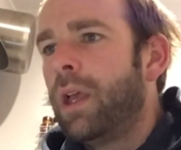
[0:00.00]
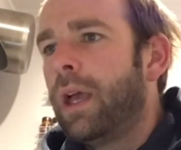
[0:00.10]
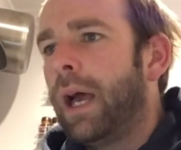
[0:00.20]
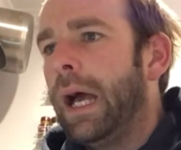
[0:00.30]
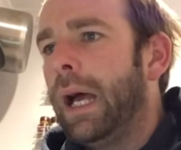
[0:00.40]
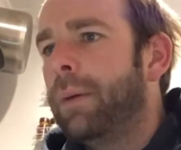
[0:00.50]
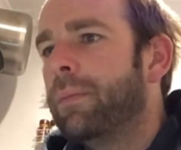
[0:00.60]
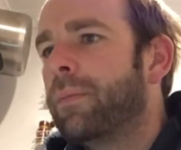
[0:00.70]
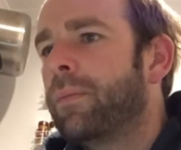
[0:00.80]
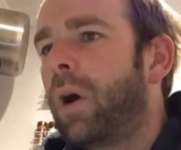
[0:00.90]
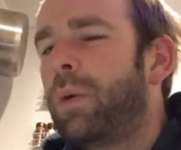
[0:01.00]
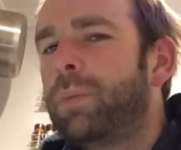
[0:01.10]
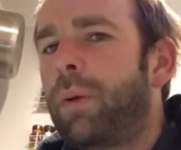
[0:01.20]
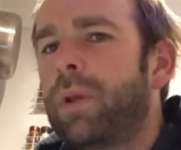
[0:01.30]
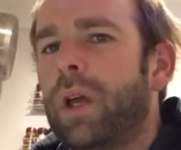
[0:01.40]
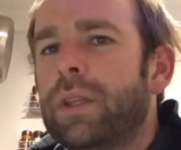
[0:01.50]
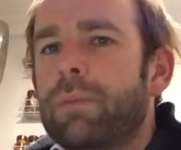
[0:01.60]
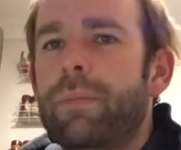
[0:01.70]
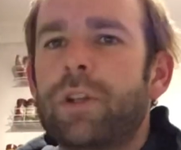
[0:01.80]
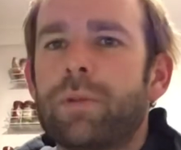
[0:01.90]
I would probably like the
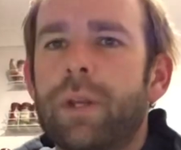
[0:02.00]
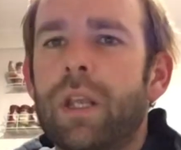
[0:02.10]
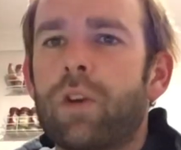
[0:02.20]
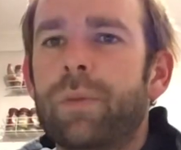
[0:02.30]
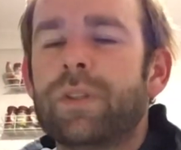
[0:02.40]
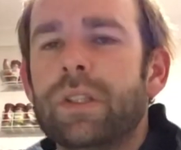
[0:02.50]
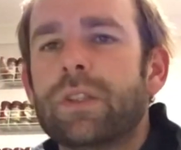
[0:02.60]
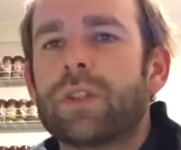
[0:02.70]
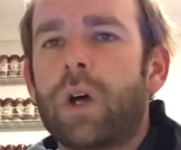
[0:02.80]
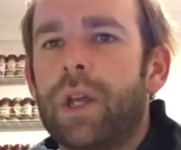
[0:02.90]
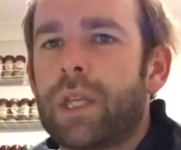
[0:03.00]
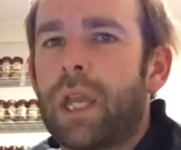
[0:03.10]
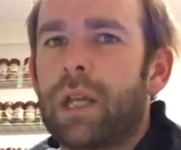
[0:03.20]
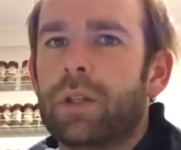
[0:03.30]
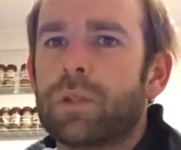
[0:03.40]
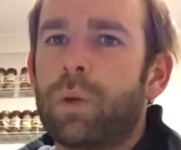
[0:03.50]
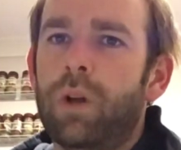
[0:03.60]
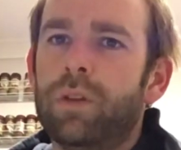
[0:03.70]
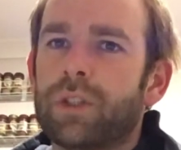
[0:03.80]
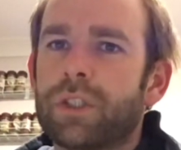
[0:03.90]
measurement increments inside the kettle as well,
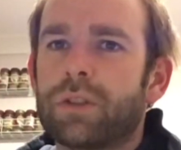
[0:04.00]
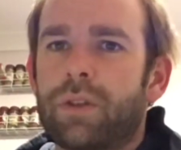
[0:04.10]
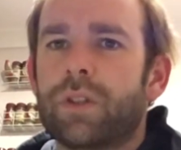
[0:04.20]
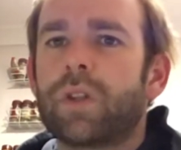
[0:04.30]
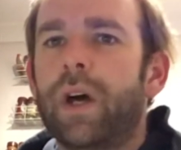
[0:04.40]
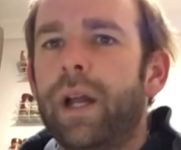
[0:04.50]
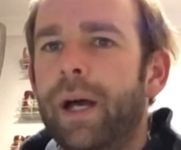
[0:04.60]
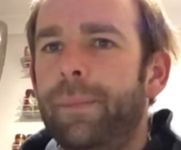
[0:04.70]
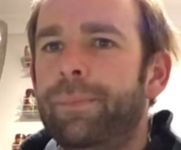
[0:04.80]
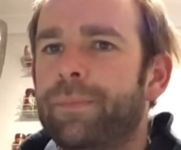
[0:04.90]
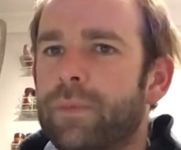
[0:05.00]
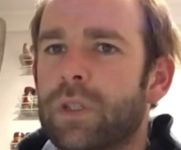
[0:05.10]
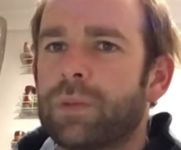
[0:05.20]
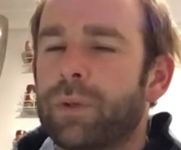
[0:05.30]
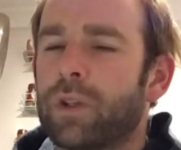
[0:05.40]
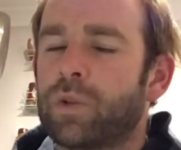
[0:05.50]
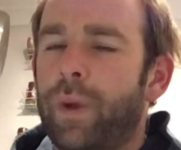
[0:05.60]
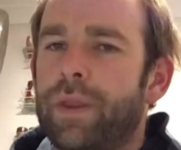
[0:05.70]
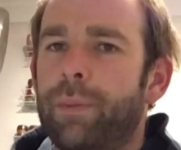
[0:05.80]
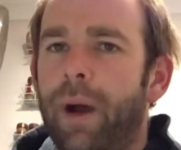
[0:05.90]
not just on the sight arm, just because
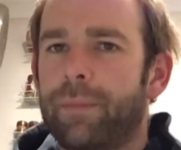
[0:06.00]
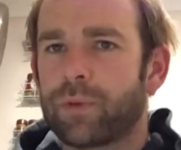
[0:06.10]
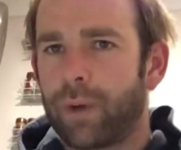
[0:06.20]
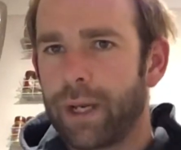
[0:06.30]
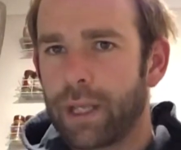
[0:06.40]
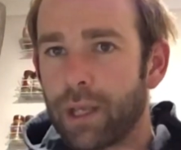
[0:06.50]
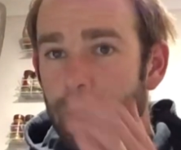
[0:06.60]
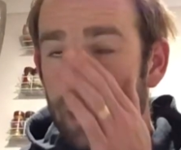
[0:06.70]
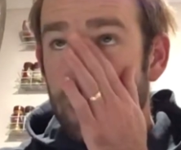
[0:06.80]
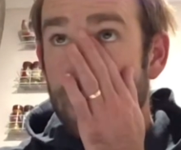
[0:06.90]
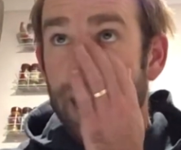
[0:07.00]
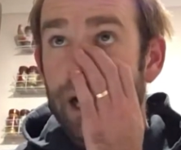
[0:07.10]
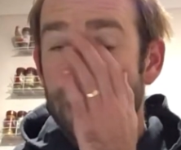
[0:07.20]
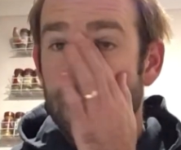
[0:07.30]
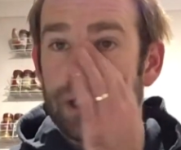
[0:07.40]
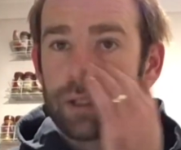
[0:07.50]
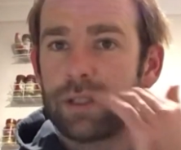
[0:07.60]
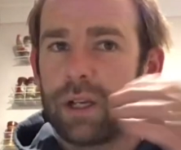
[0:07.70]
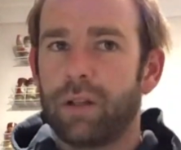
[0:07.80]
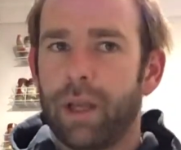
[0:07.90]
when the pump's running, you can't actually
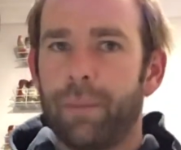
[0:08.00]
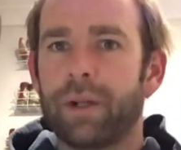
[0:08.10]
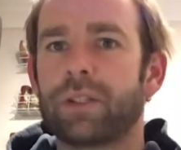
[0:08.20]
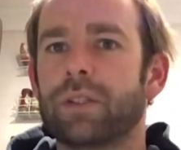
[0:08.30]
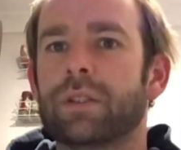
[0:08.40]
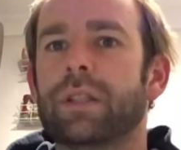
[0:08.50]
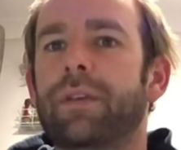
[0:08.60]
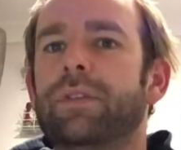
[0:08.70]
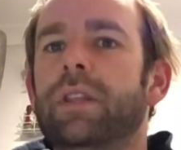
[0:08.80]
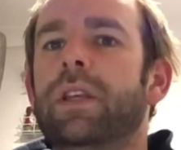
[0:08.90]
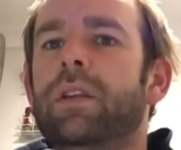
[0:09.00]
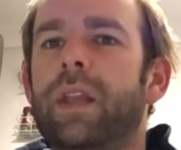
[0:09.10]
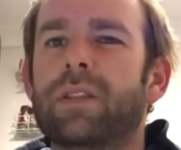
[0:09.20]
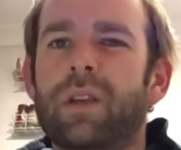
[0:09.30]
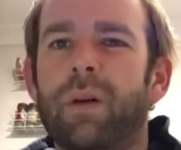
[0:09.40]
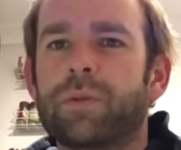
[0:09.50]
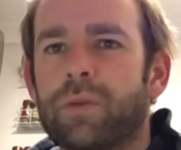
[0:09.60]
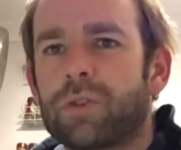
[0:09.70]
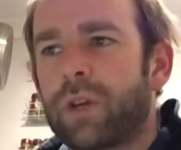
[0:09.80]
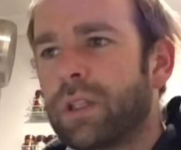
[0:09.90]
tell how much is left in there, and that helps
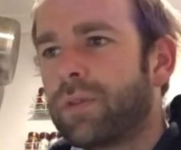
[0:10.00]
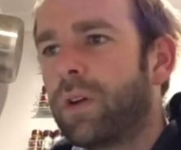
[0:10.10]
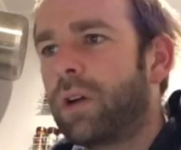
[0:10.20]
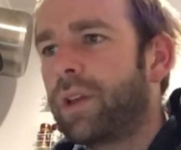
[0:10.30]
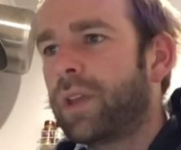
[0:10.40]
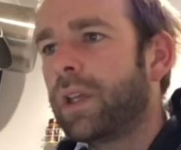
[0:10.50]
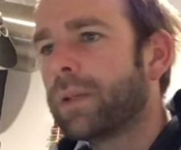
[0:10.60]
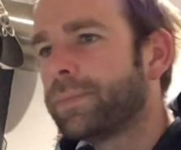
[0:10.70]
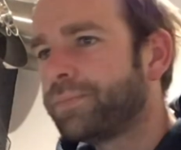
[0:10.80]
with transfer, I think.